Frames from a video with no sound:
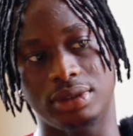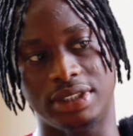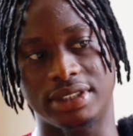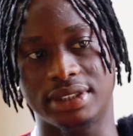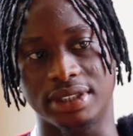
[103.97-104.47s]

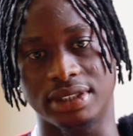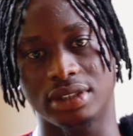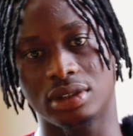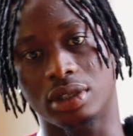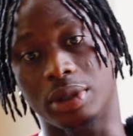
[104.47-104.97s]
this
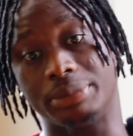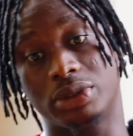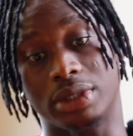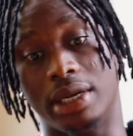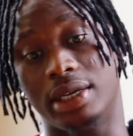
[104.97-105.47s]
season,
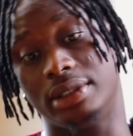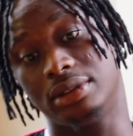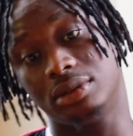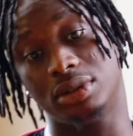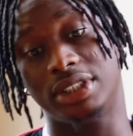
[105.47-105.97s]

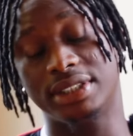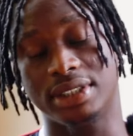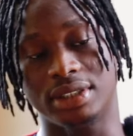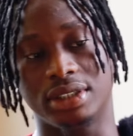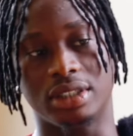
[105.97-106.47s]
this
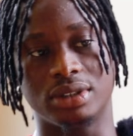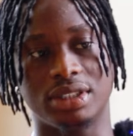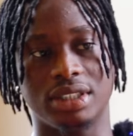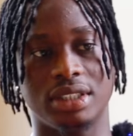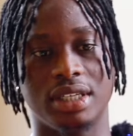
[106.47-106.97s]
season I would
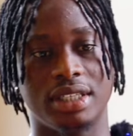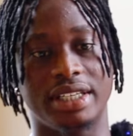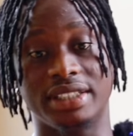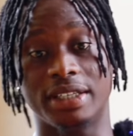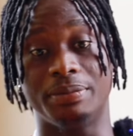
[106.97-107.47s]
say
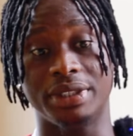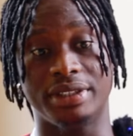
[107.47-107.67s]
there's a big